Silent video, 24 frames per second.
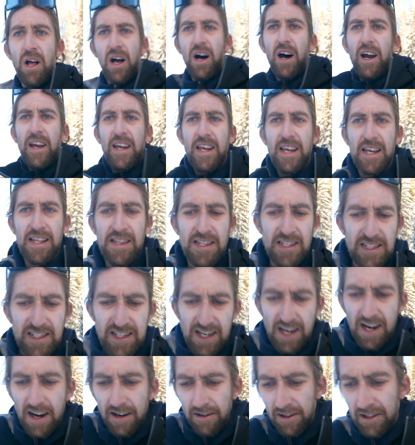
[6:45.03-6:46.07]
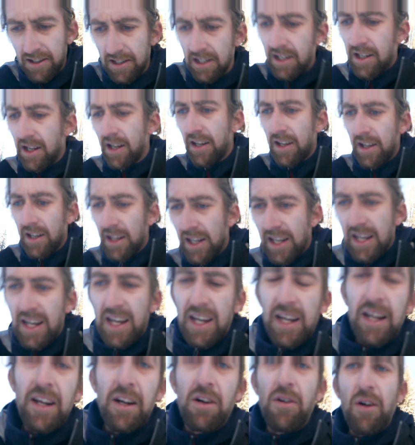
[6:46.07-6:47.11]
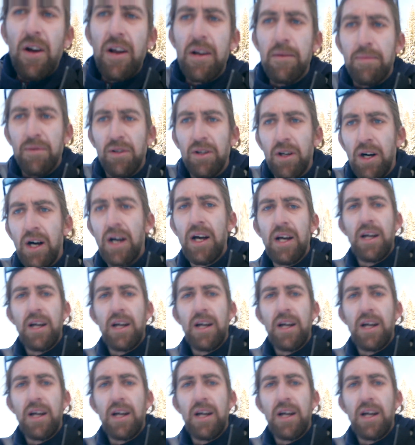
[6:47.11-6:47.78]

hike in the Sierras. Incredible.